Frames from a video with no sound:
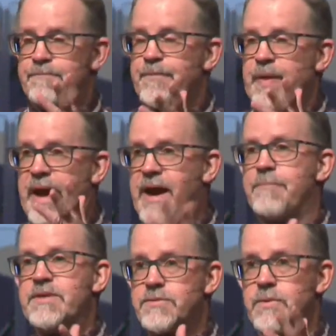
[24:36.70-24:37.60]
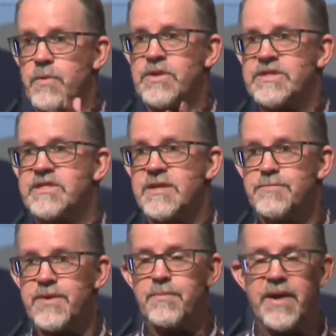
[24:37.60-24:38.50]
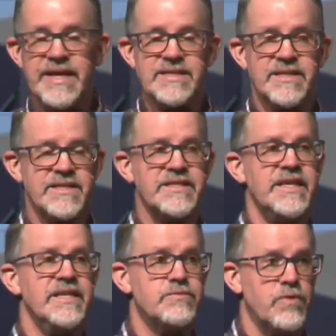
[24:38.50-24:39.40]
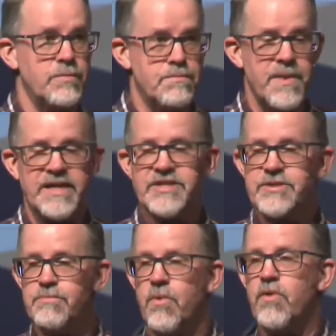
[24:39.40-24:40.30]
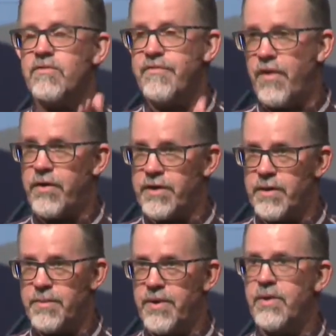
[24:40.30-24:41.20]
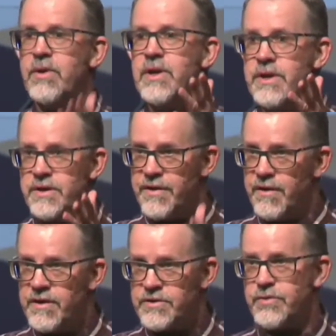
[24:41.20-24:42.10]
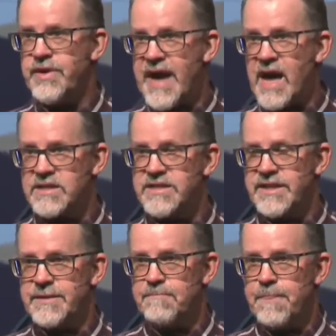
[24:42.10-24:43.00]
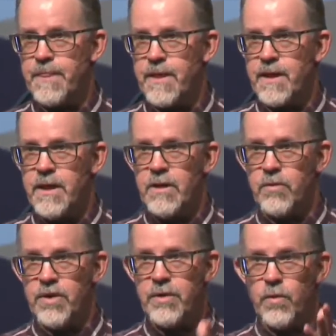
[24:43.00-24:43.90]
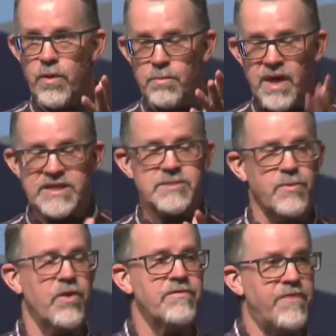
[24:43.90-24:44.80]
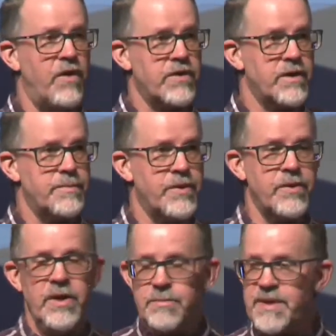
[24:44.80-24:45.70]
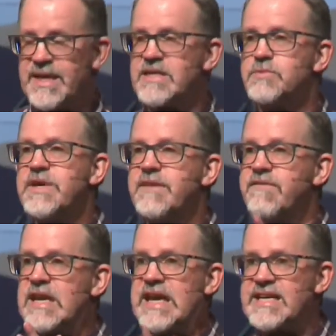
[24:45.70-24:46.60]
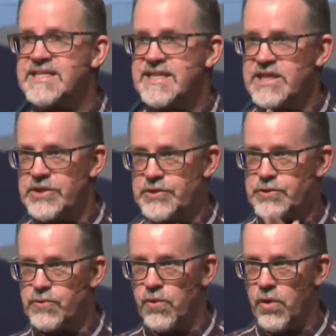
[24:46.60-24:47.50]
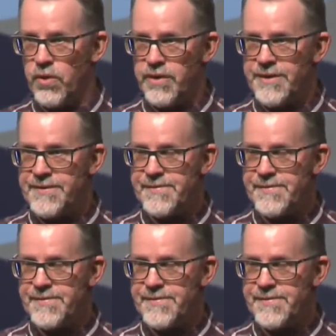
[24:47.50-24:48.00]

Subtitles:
happens when we're in slippery places is we're much more vulnerable to an accident. We're much more vulnerable because we have less control.